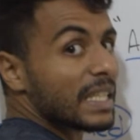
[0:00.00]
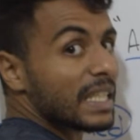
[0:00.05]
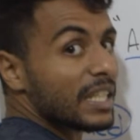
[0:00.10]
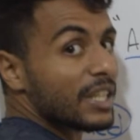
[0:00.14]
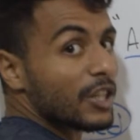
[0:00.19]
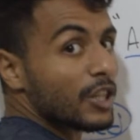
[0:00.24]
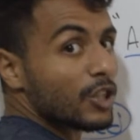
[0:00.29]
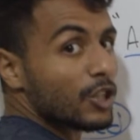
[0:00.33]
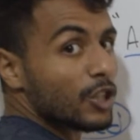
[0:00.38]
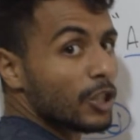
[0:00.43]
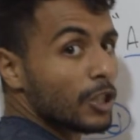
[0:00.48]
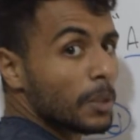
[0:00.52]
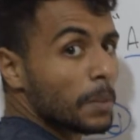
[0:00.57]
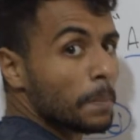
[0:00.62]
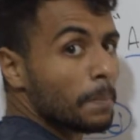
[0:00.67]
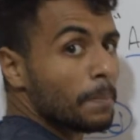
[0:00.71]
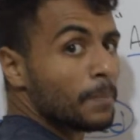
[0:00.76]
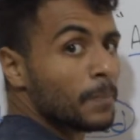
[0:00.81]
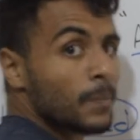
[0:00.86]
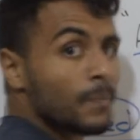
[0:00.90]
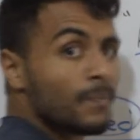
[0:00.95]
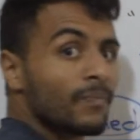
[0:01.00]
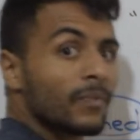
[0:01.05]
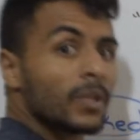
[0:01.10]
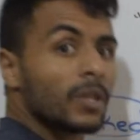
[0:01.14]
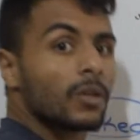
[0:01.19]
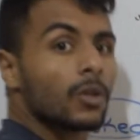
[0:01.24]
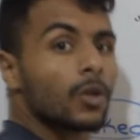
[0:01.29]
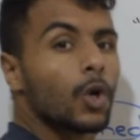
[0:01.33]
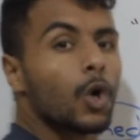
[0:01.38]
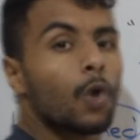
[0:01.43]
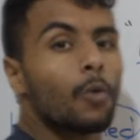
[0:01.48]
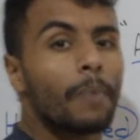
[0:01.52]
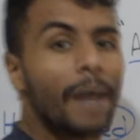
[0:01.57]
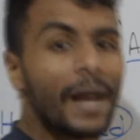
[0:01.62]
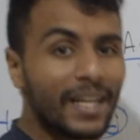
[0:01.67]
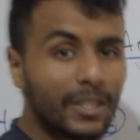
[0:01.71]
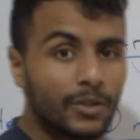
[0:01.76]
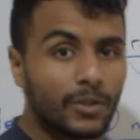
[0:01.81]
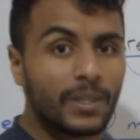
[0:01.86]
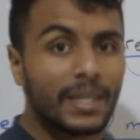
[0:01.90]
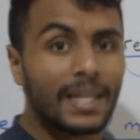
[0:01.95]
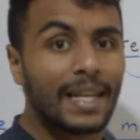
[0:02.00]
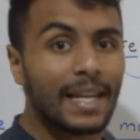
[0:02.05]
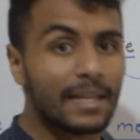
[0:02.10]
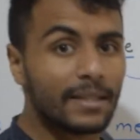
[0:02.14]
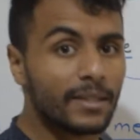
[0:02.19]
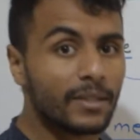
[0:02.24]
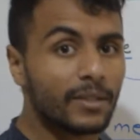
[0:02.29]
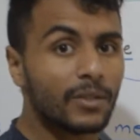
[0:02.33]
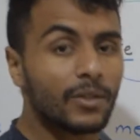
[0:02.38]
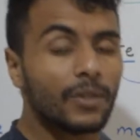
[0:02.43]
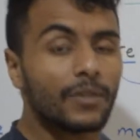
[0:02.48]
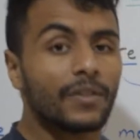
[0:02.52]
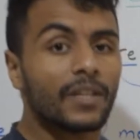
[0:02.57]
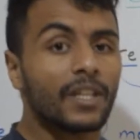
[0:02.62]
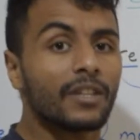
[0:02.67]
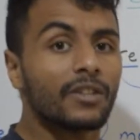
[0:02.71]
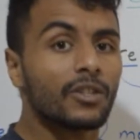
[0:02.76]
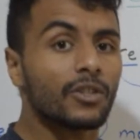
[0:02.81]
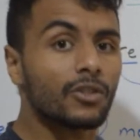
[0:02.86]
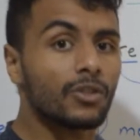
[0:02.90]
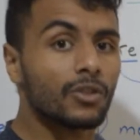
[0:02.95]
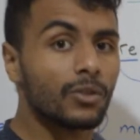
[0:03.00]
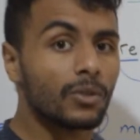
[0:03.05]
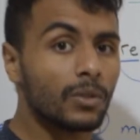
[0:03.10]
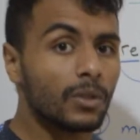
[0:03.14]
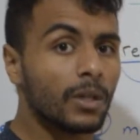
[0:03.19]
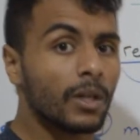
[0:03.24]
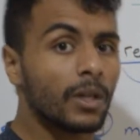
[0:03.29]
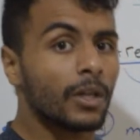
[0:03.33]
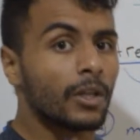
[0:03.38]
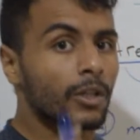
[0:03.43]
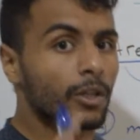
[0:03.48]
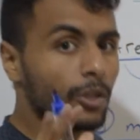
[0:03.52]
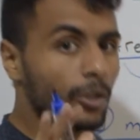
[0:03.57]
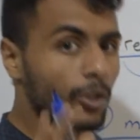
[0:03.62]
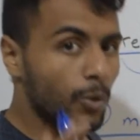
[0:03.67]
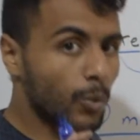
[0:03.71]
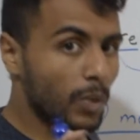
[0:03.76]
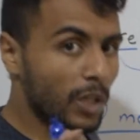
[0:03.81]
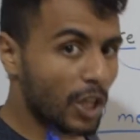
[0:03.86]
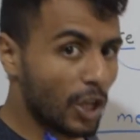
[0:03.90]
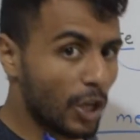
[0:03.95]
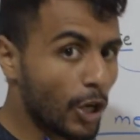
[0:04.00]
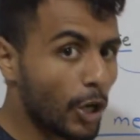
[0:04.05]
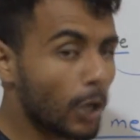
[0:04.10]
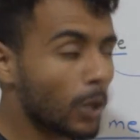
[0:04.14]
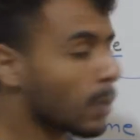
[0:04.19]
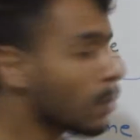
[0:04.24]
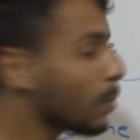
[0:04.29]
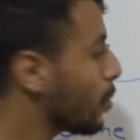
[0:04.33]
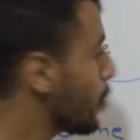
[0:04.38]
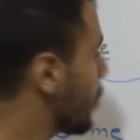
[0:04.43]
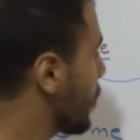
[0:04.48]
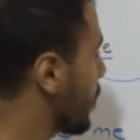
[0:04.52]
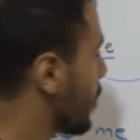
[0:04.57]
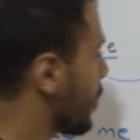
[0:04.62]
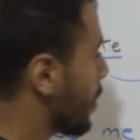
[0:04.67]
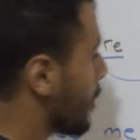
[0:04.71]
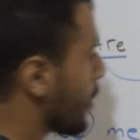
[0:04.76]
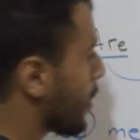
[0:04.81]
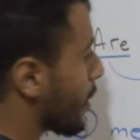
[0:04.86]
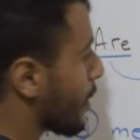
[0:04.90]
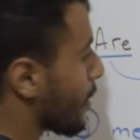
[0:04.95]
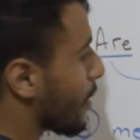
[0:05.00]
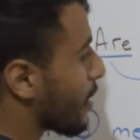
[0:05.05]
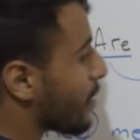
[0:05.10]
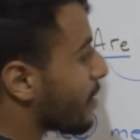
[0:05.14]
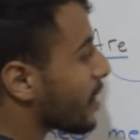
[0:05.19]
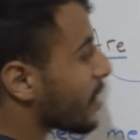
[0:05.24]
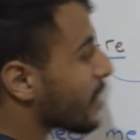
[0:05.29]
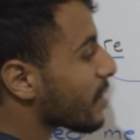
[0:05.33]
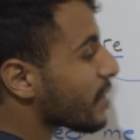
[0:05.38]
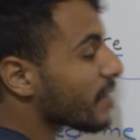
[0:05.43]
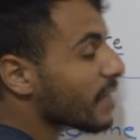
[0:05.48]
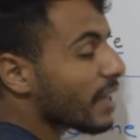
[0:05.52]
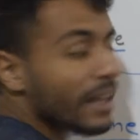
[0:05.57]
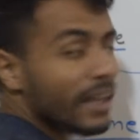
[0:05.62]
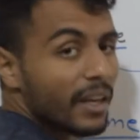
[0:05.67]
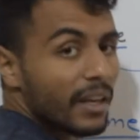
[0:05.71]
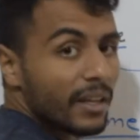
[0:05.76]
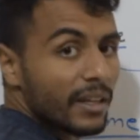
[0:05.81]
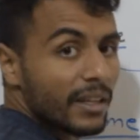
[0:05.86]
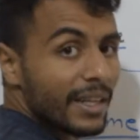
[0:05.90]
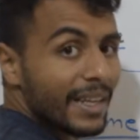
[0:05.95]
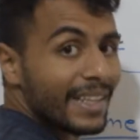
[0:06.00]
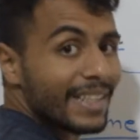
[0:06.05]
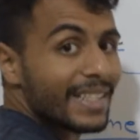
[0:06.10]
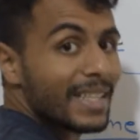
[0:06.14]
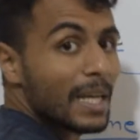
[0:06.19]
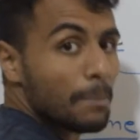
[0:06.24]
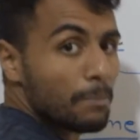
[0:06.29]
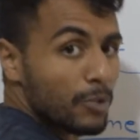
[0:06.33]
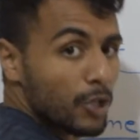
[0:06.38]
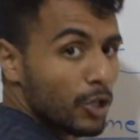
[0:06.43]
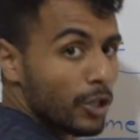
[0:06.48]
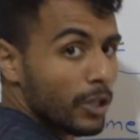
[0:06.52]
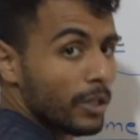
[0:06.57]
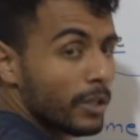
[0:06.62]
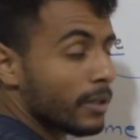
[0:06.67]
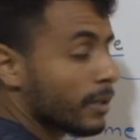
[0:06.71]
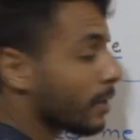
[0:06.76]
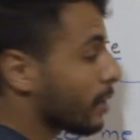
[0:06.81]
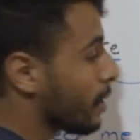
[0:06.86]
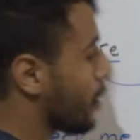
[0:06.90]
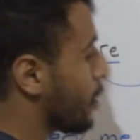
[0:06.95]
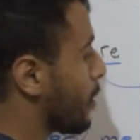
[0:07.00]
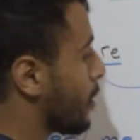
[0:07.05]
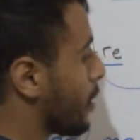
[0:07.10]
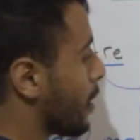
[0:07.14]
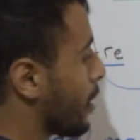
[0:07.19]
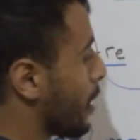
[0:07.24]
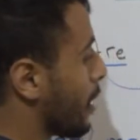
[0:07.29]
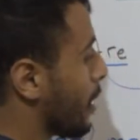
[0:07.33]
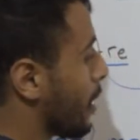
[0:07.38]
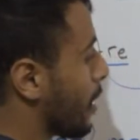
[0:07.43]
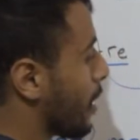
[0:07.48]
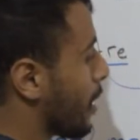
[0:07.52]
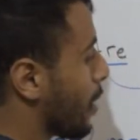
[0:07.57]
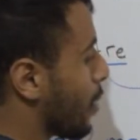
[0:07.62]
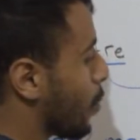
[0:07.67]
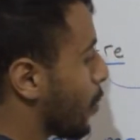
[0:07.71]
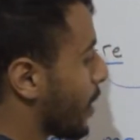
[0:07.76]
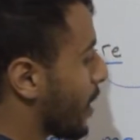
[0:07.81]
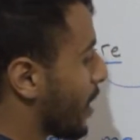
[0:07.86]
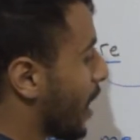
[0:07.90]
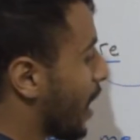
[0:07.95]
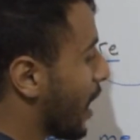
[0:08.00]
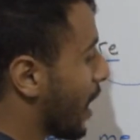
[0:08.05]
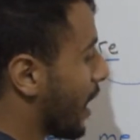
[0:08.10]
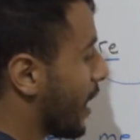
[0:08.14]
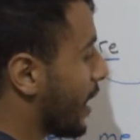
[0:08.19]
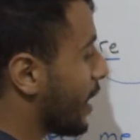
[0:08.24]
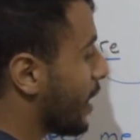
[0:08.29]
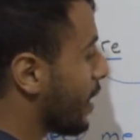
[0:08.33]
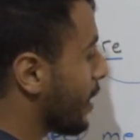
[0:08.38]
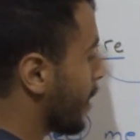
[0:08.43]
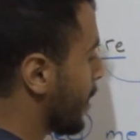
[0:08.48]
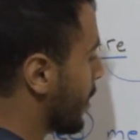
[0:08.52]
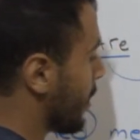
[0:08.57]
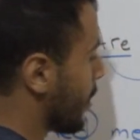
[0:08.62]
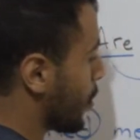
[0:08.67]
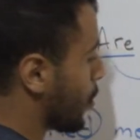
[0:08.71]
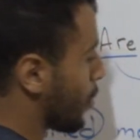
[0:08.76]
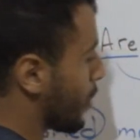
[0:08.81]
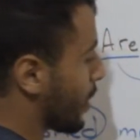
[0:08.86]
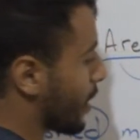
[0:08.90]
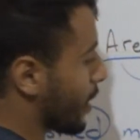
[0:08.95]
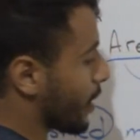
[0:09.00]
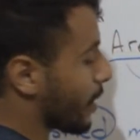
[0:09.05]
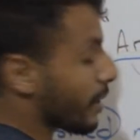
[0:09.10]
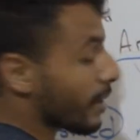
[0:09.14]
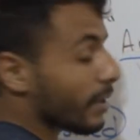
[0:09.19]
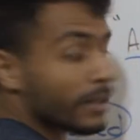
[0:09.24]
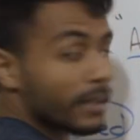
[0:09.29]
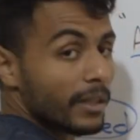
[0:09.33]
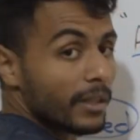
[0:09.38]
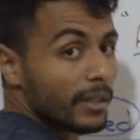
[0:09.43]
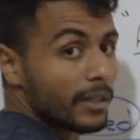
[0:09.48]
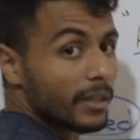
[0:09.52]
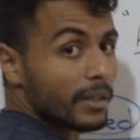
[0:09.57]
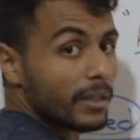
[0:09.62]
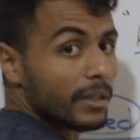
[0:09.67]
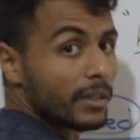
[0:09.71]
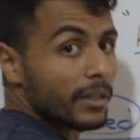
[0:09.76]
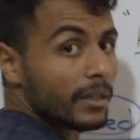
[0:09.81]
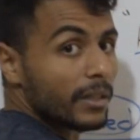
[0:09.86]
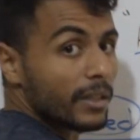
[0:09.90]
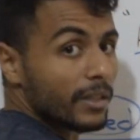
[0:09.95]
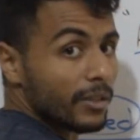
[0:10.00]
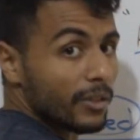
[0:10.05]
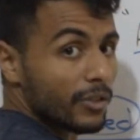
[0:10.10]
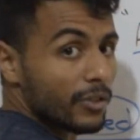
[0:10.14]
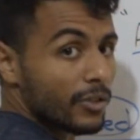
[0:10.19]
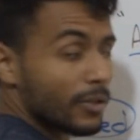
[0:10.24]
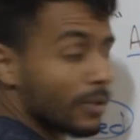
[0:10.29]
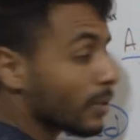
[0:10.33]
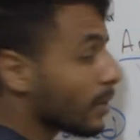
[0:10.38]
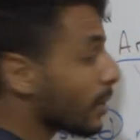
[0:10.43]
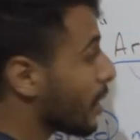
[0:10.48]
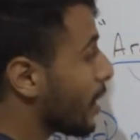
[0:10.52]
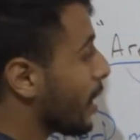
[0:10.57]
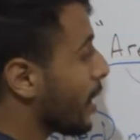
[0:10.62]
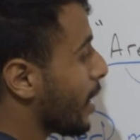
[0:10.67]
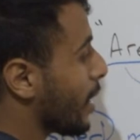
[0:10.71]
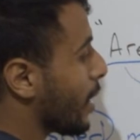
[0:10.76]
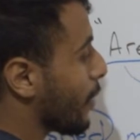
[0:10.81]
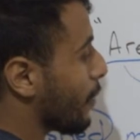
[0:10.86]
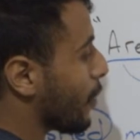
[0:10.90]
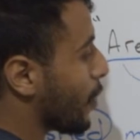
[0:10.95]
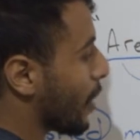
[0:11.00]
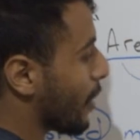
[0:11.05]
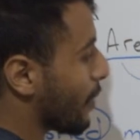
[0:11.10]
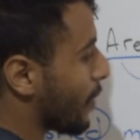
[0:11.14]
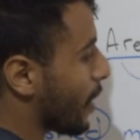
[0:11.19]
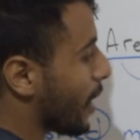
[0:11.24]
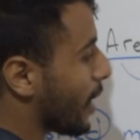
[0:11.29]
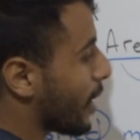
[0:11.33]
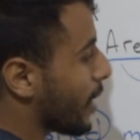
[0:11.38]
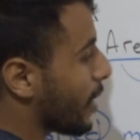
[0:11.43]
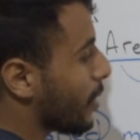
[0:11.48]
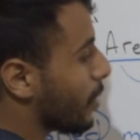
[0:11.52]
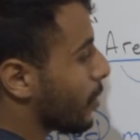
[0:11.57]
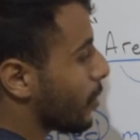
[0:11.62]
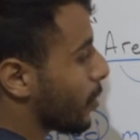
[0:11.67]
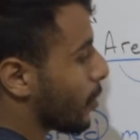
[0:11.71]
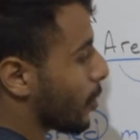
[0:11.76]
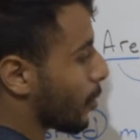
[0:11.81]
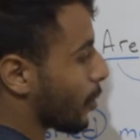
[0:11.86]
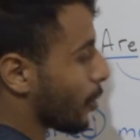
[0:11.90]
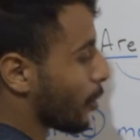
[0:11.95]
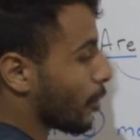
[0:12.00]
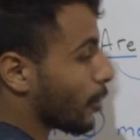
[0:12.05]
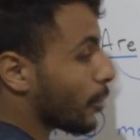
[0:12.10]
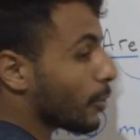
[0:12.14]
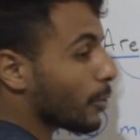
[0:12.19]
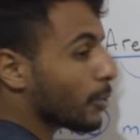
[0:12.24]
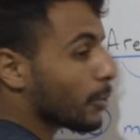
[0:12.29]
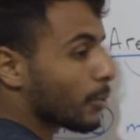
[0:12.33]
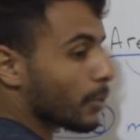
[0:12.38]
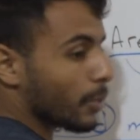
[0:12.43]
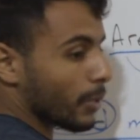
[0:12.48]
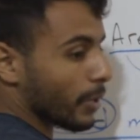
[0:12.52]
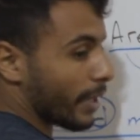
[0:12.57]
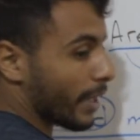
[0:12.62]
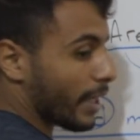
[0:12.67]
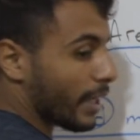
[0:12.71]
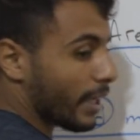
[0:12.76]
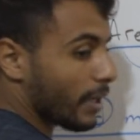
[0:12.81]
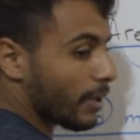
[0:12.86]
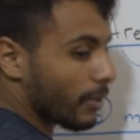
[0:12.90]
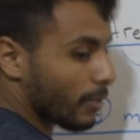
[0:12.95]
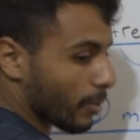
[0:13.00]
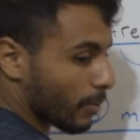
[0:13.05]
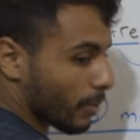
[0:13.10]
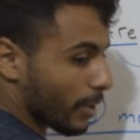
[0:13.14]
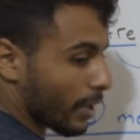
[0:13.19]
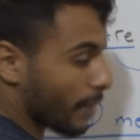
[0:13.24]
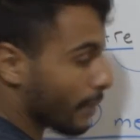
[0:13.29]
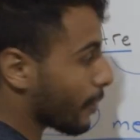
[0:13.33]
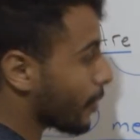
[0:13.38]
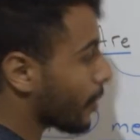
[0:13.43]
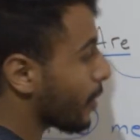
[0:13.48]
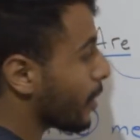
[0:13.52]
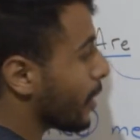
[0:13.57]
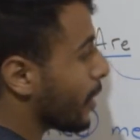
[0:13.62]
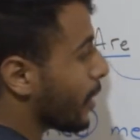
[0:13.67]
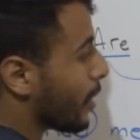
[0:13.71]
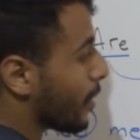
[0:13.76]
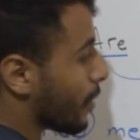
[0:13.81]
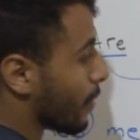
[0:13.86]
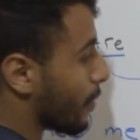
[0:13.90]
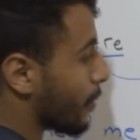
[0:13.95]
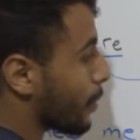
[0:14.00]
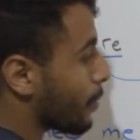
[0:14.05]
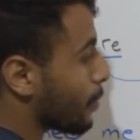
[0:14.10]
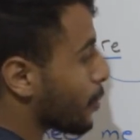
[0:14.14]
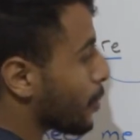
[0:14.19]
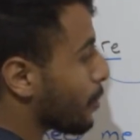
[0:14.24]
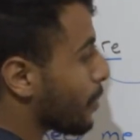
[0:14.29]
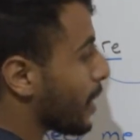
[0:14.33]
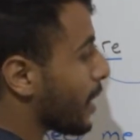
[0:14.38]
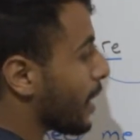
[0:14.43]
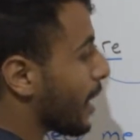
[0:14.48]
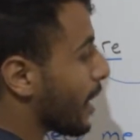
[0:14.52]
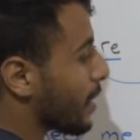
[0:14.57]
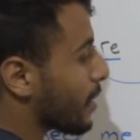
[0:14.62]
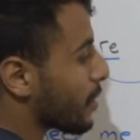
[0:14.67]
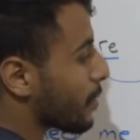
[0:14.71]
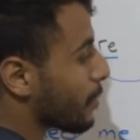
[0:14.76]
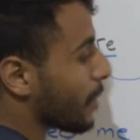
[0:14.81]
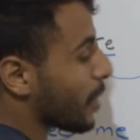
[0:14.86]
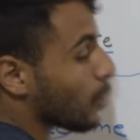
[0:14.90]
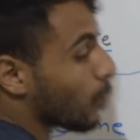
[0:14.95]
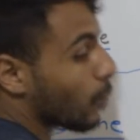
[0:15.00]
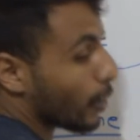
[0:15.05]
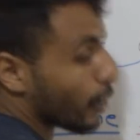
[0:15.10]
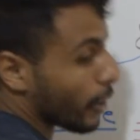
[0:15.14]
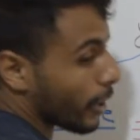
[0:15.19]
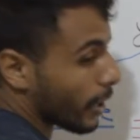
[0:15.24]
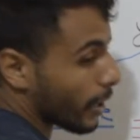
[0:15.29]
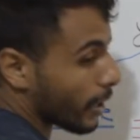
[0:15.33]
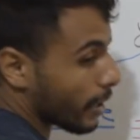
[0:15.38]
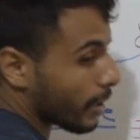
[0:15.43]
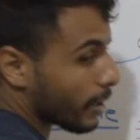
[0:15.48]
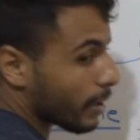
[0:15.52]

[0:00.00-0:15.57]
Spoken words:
condition. Go back to the lesson of conditional. You will know that there is an exception with I, with the conditional. If you have I, or you, or he, or whatever, the verb to be has to be were